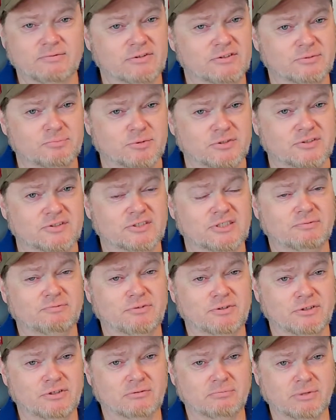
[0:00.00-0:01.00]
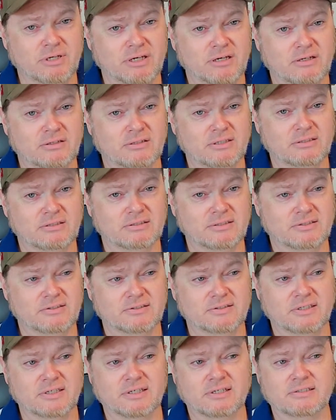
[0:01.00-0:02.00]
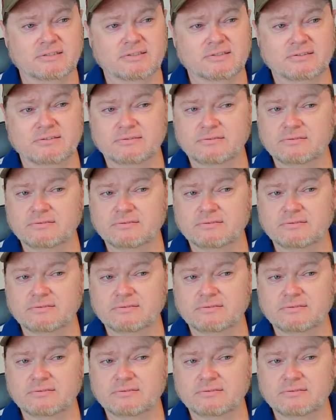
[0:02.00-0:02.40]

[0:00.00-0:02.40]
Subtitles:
a specific amount. It just says